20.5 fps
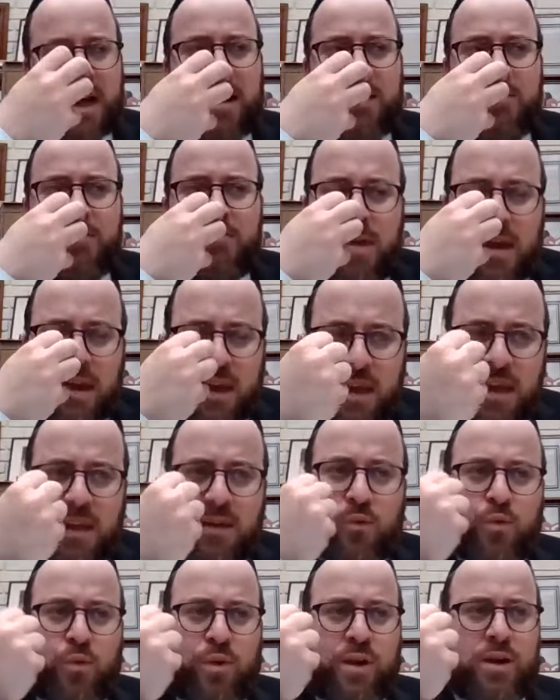God and making
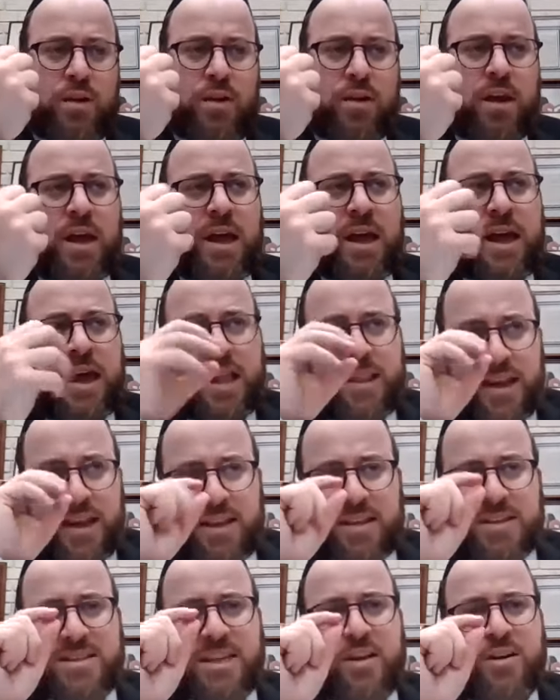it real. And the
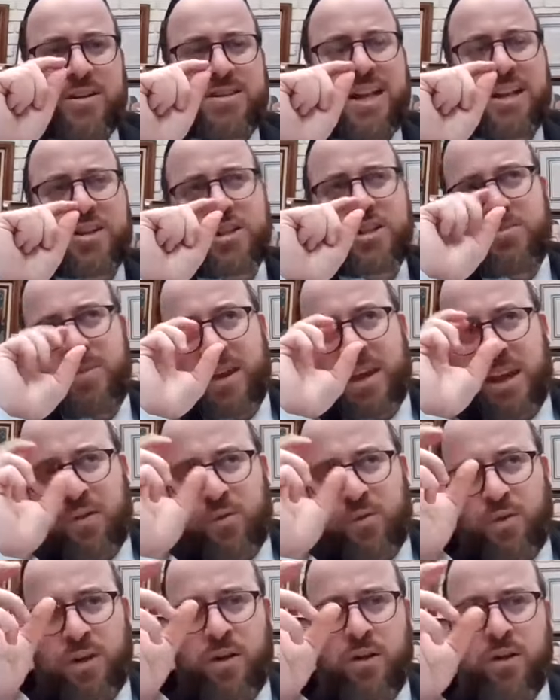way they say it is not just making
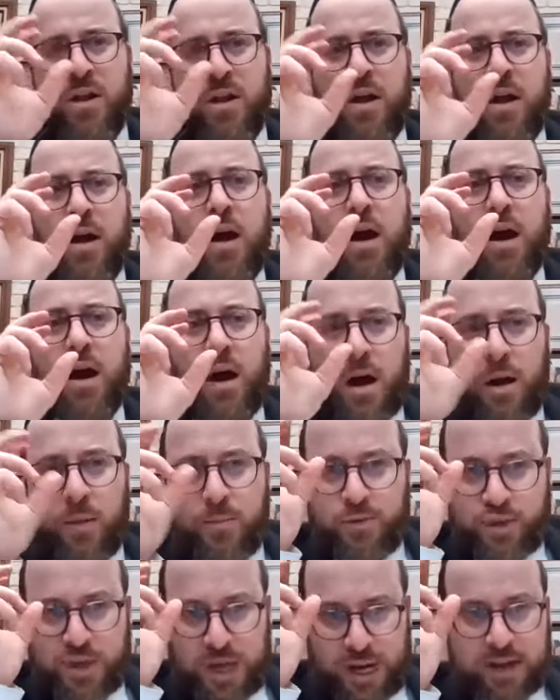it real
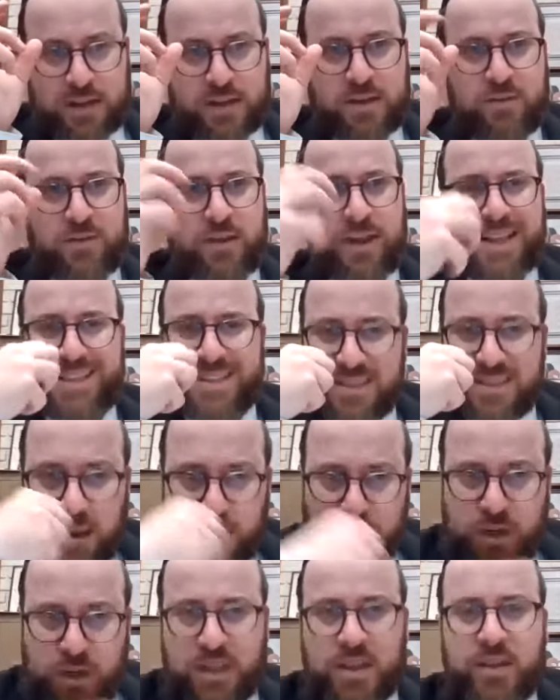objectively, it's
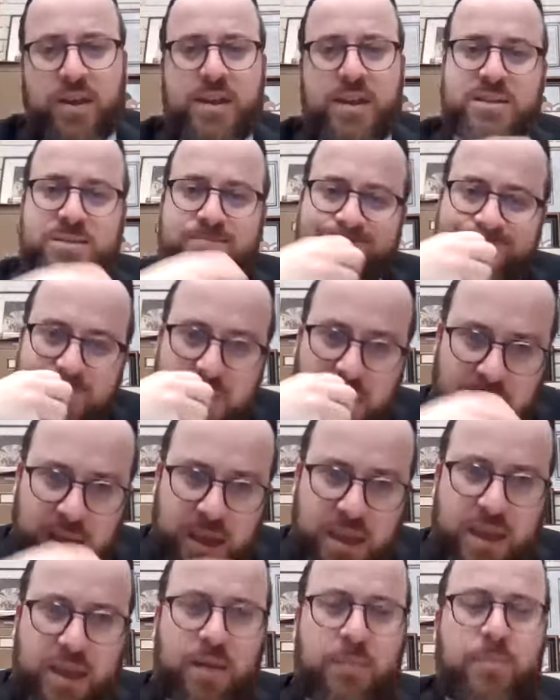subjectively. It's
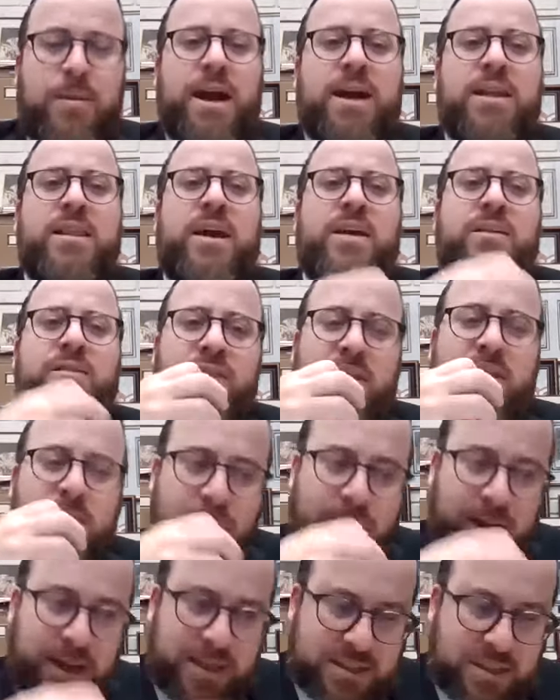in my life,
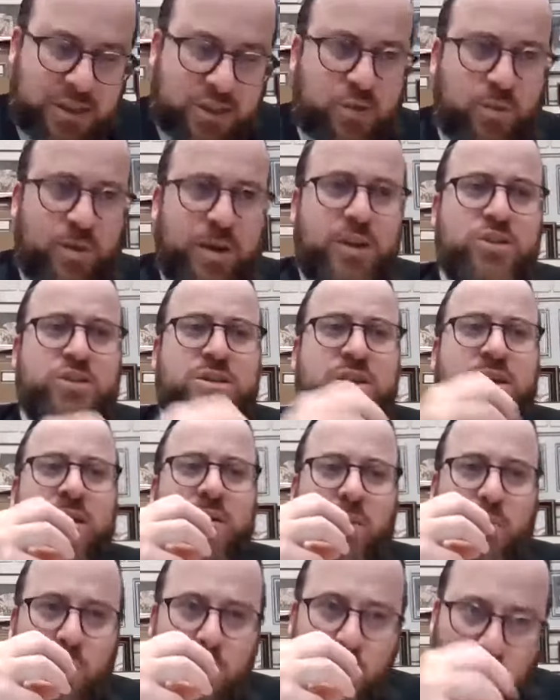in my situation,
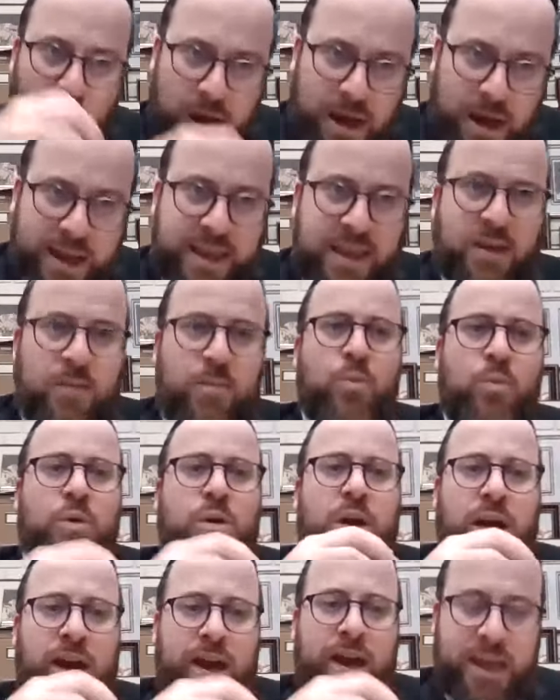who I am,
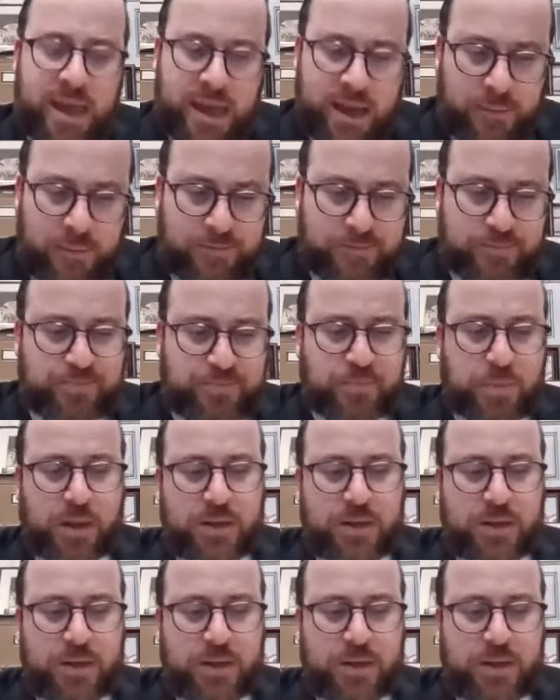where I am.